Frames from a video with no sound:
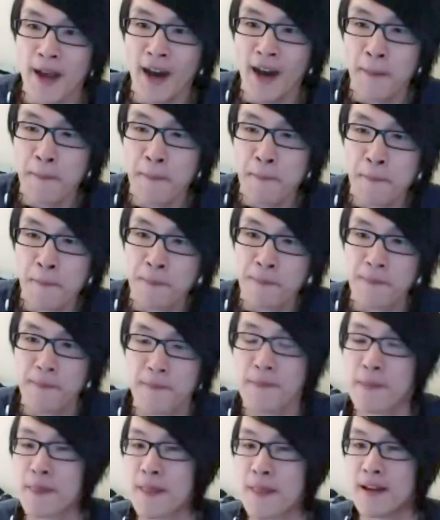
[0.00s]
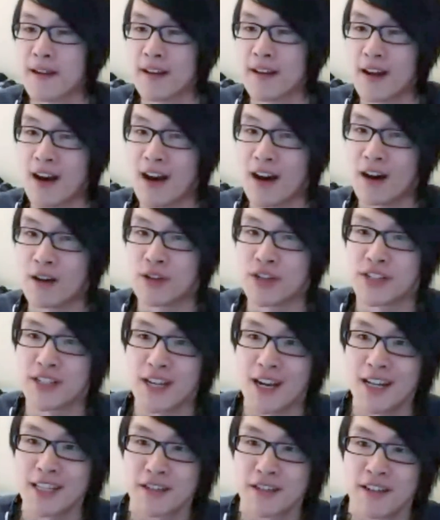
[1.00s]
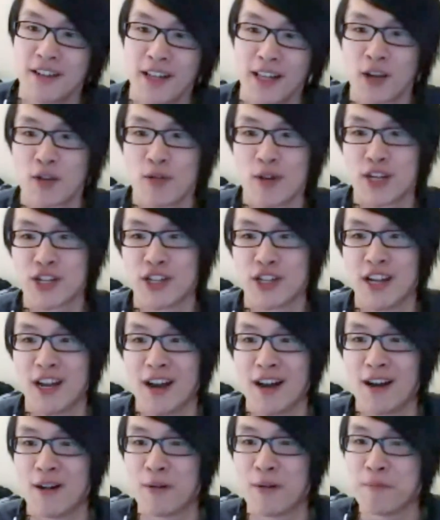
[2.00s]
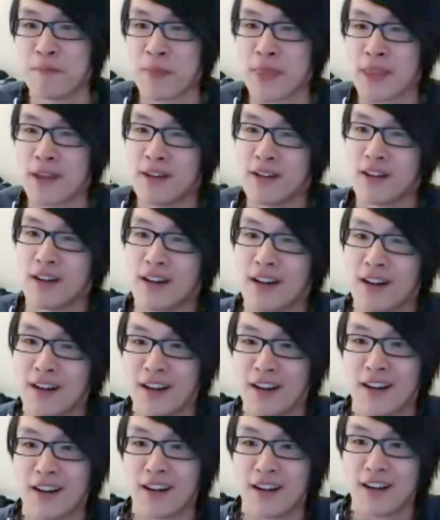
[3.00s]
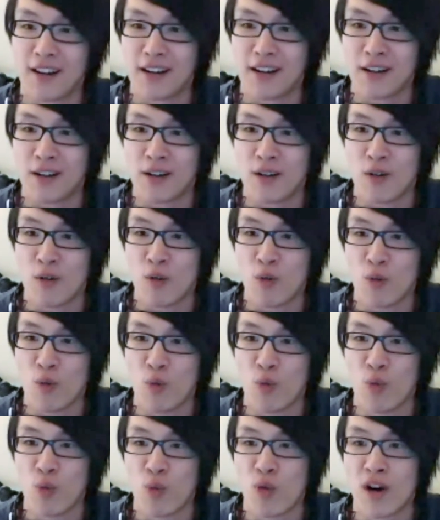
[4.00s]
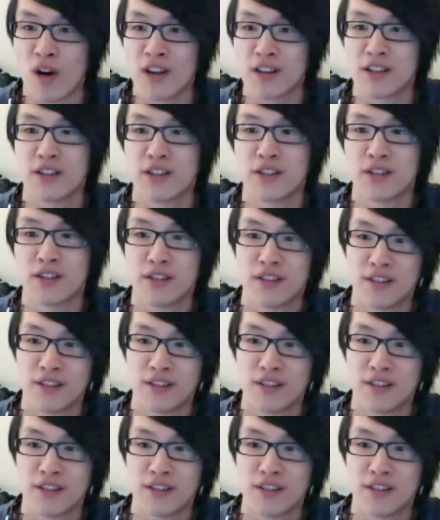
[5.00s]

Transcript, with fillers: Um, I'll just answer another question now. Uh, what?